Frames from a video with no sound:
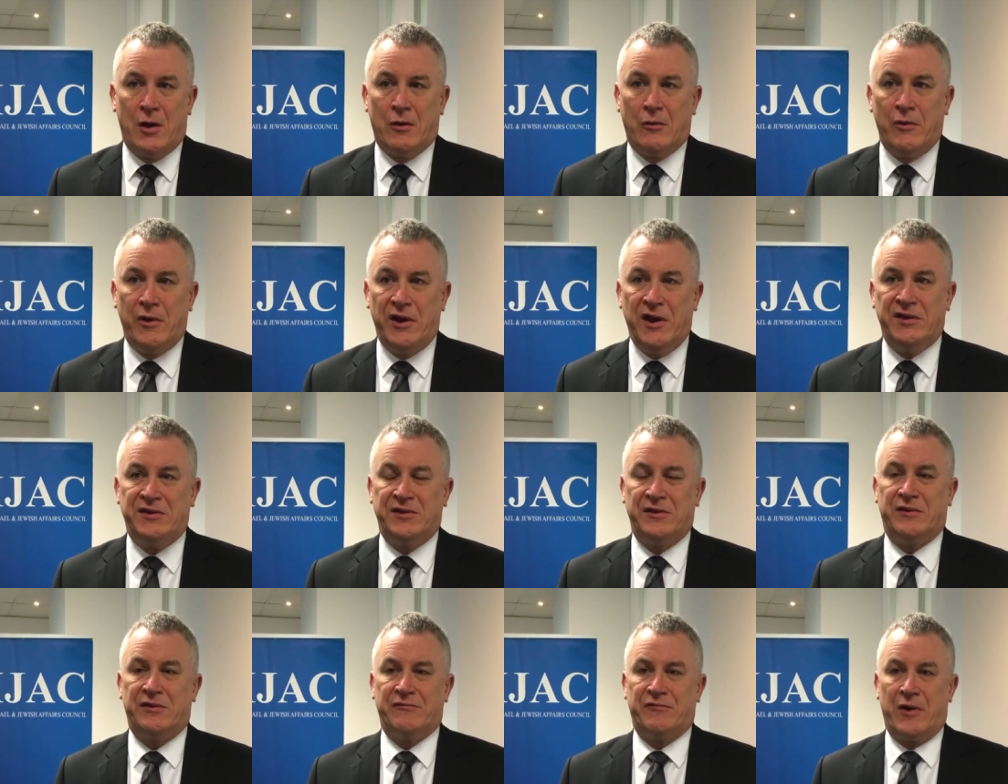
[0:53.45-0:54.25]
we need
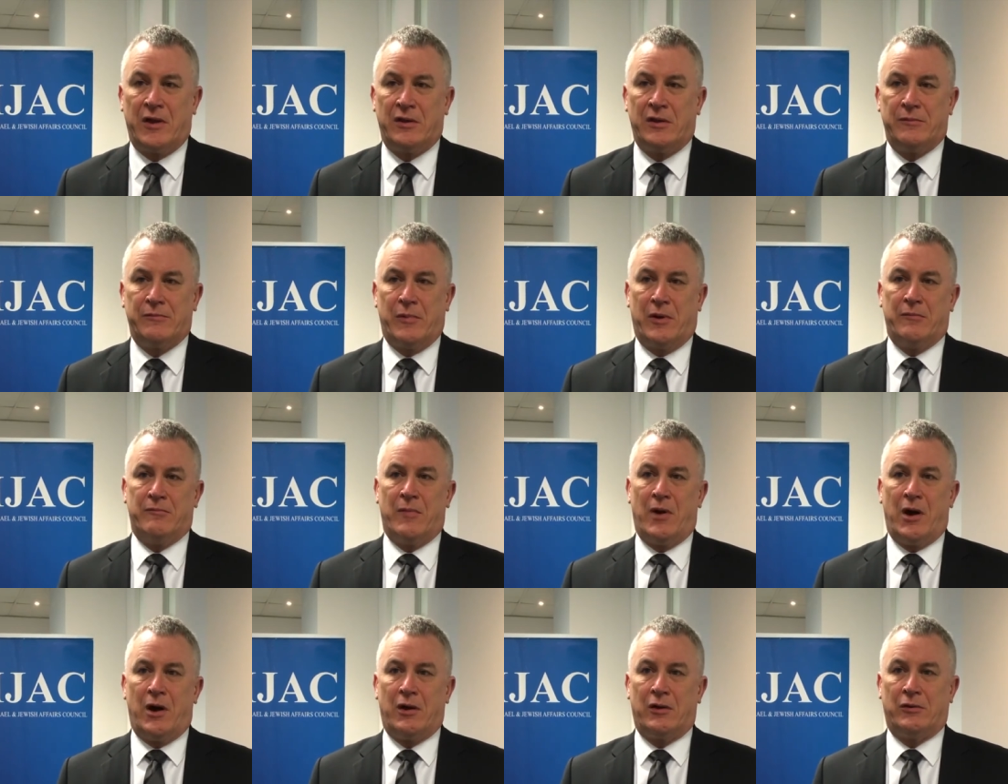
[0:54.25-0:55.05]
to develop a
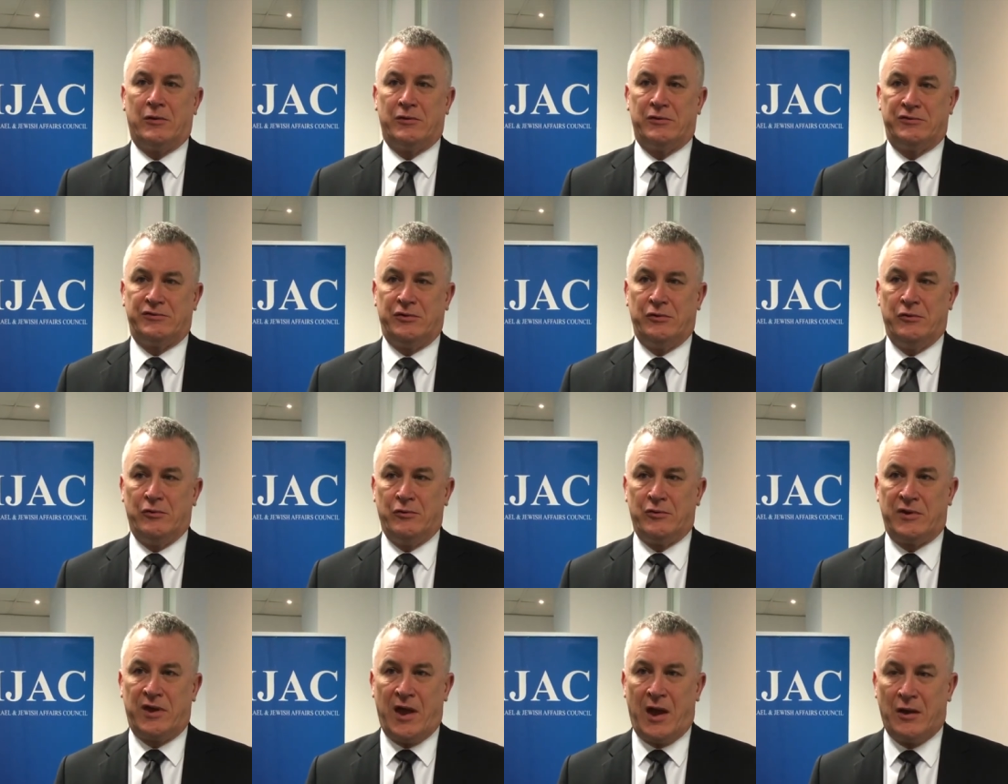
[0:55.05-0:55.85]
model
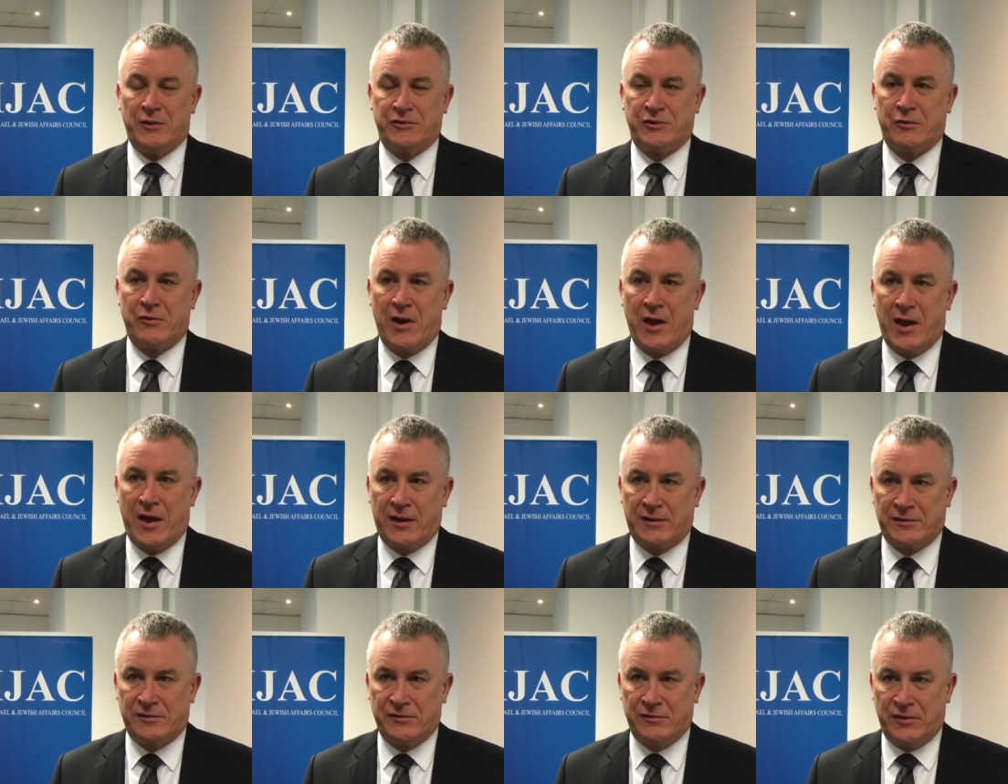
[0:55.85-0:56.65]
to
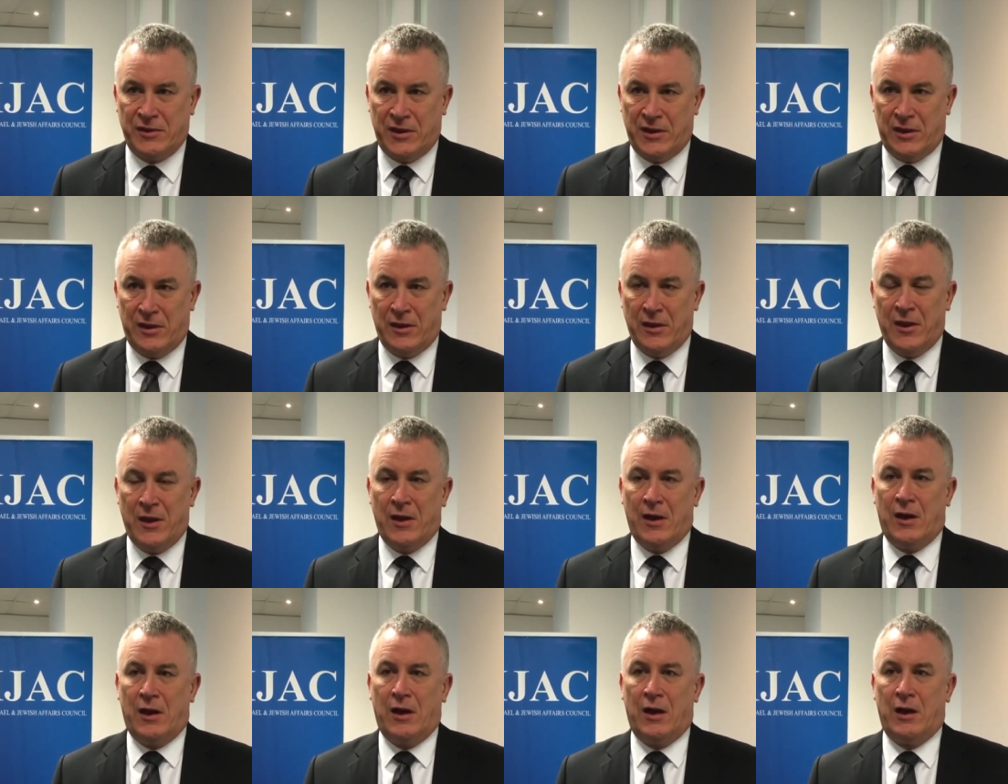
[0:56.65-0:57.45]
counteract the
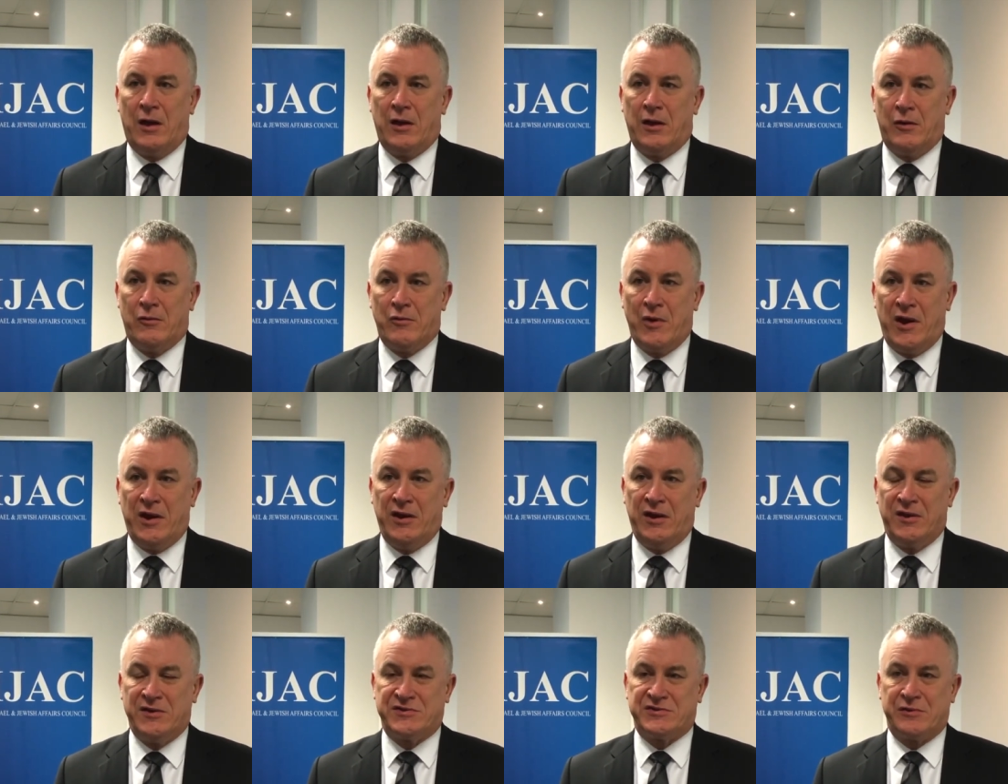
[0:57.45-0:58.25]
uh,
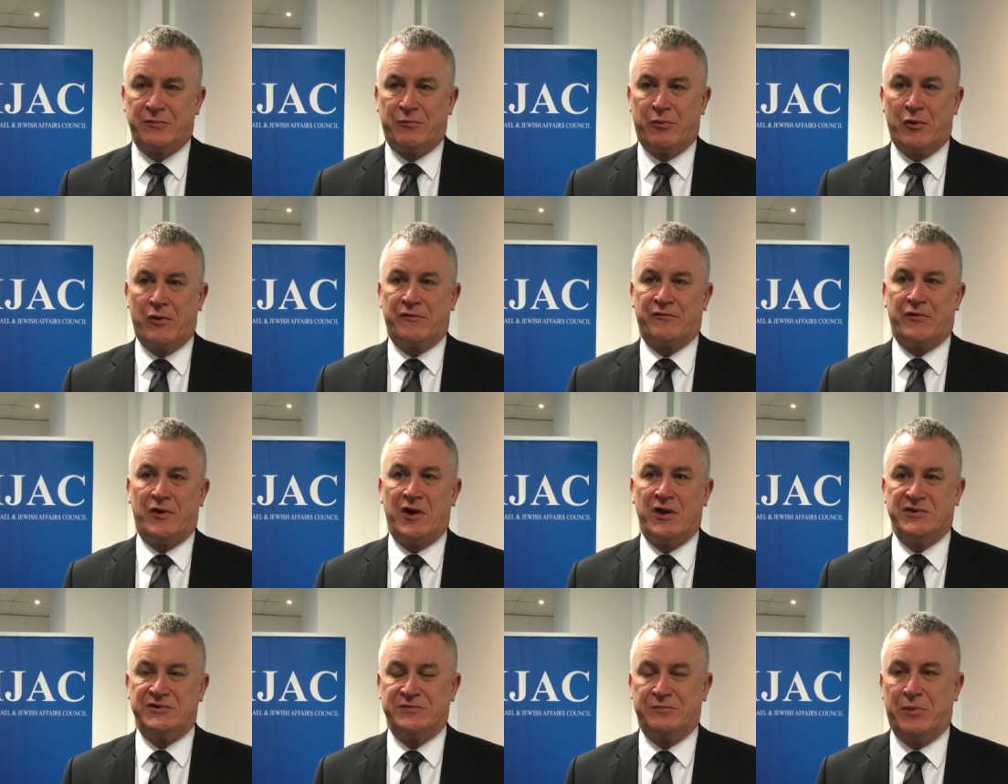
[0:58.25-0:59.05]
Iranian support
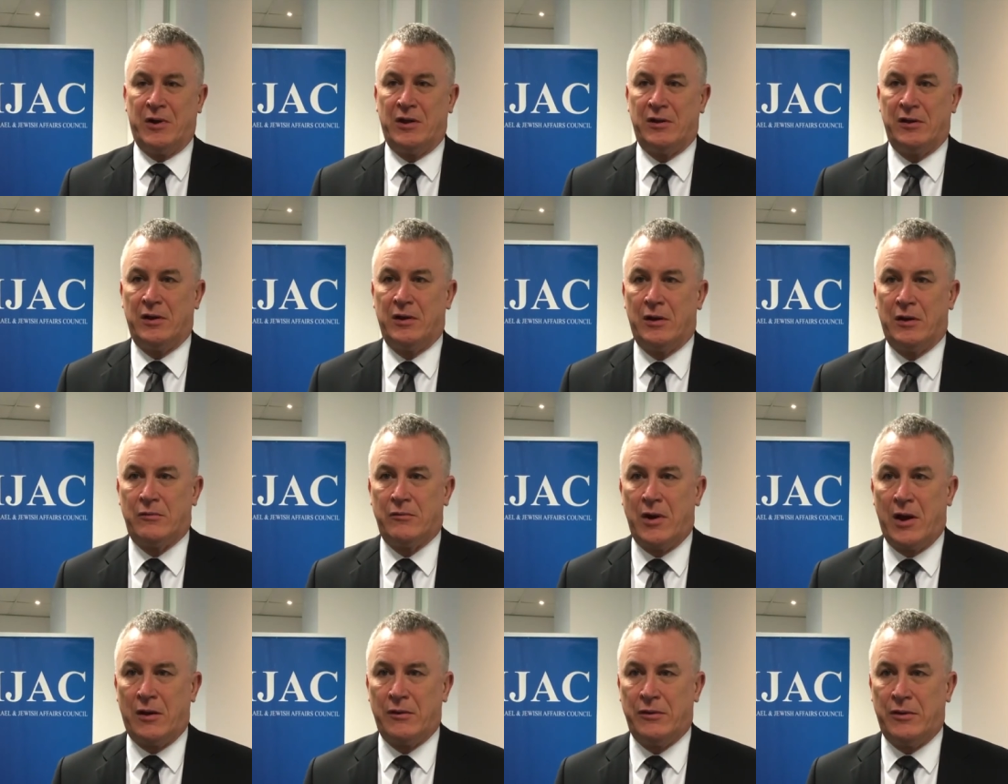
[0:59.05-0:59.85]
for Hezbollah
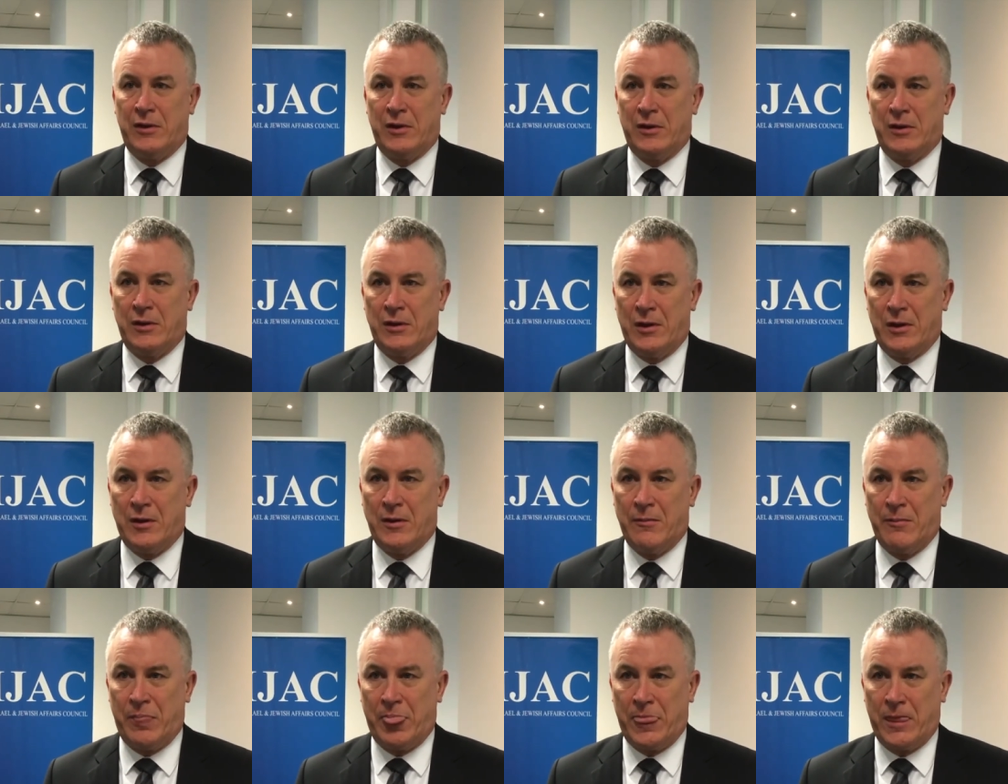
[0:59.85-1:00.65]
around the,
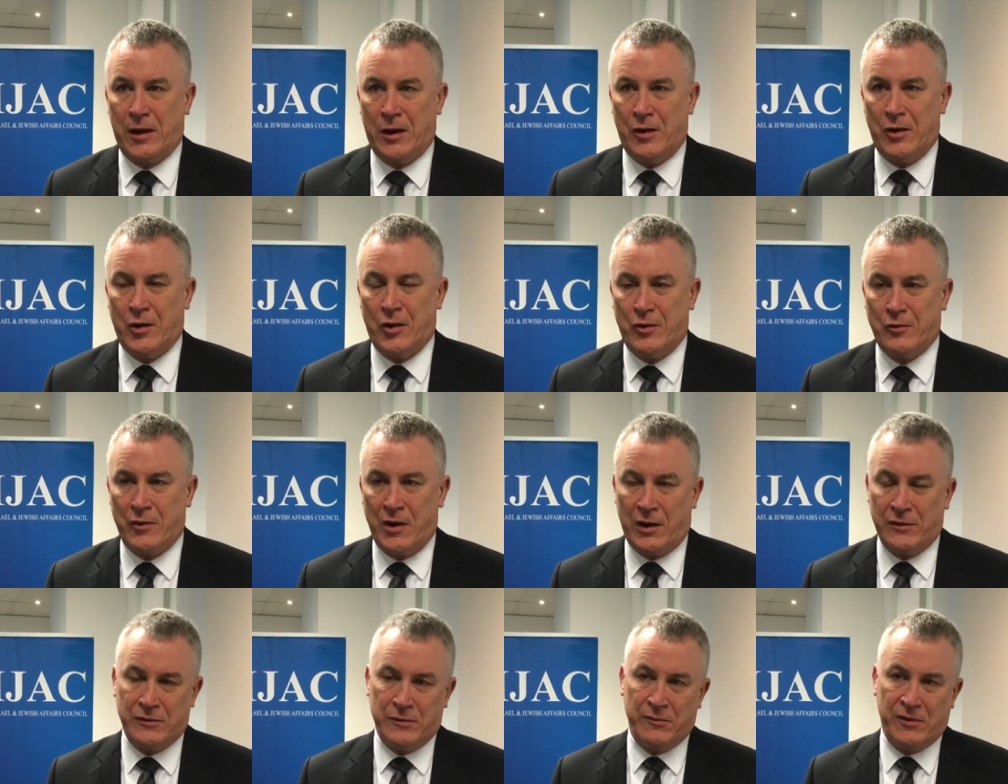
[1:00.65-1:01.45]
um, uh,
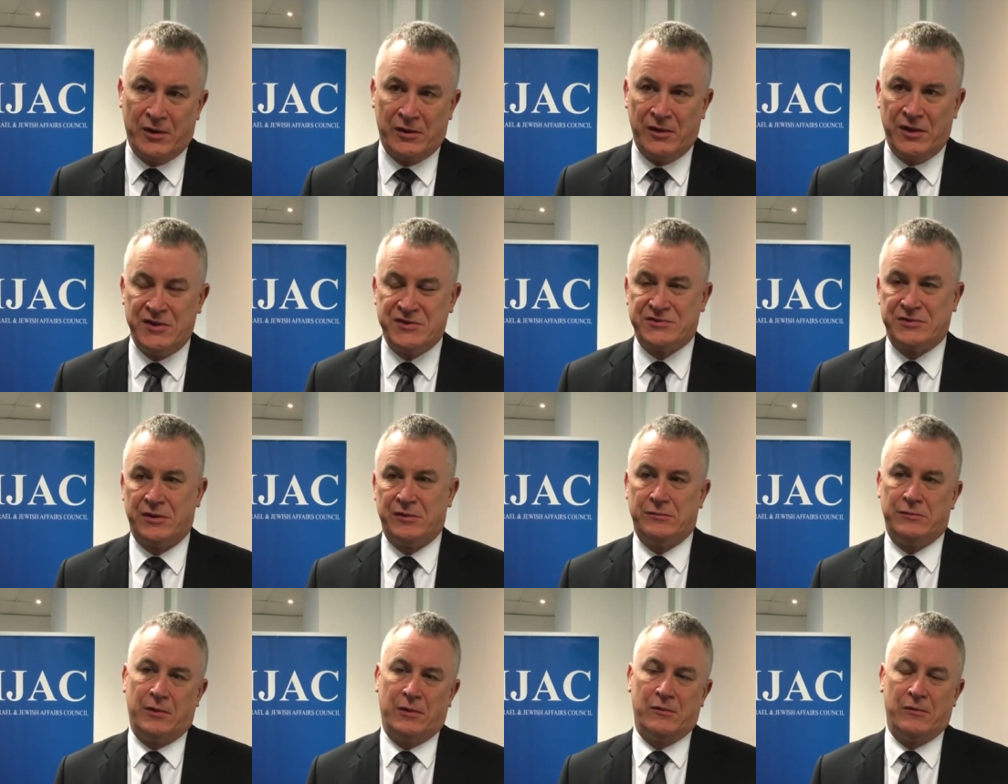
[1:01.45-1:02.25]
around the Middle East
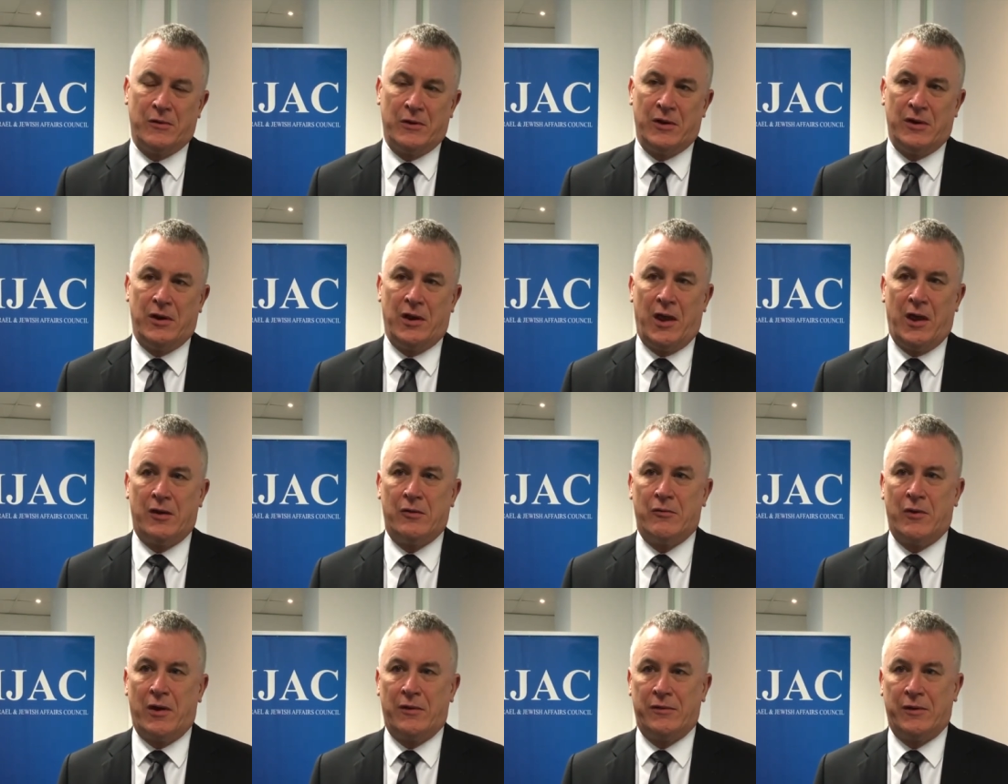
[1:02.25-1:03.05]
and, and,
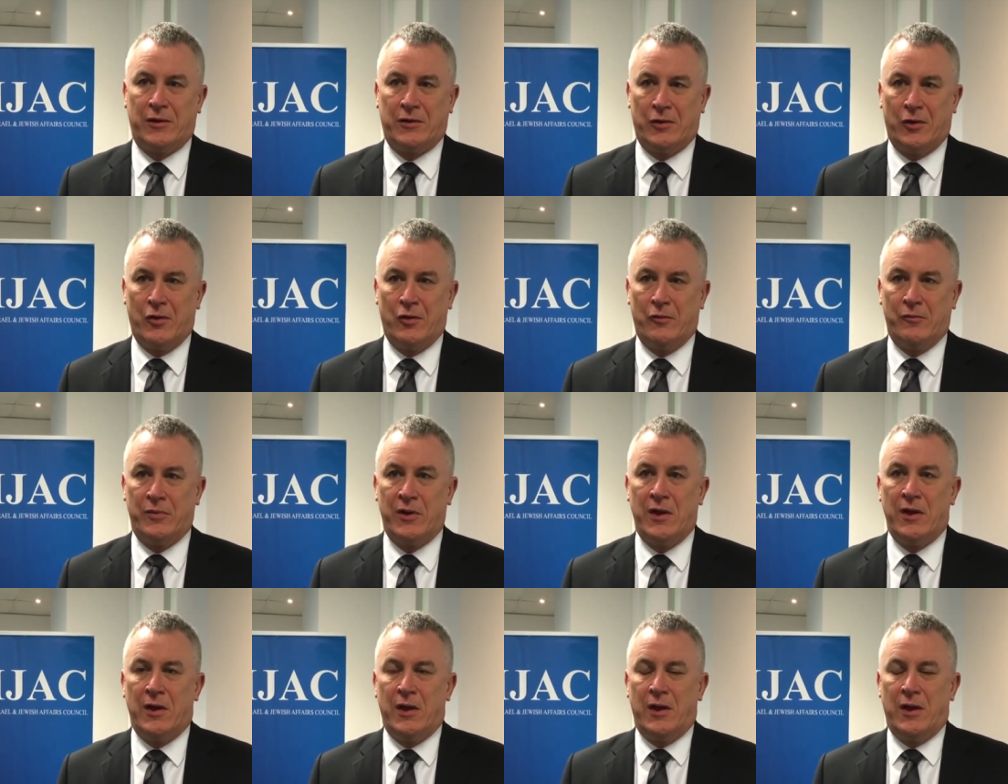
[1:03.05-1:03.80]
and around the globe.